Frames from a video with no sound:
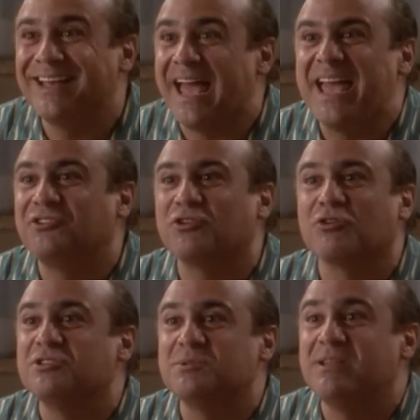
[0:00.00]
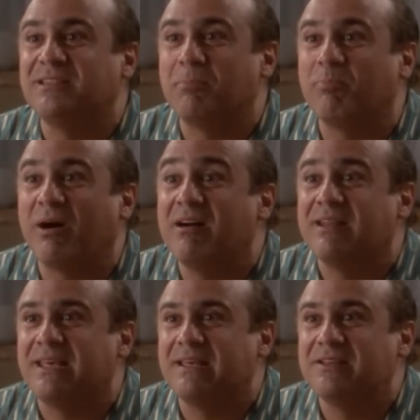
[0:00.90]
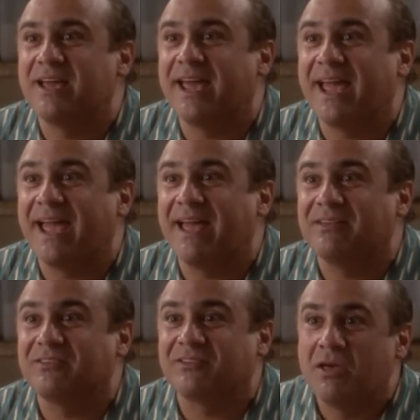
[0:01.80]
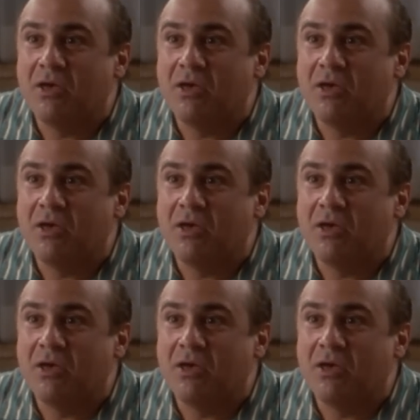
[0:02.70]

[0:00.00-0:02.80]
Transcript: yeah. It turns him into putty in your hands.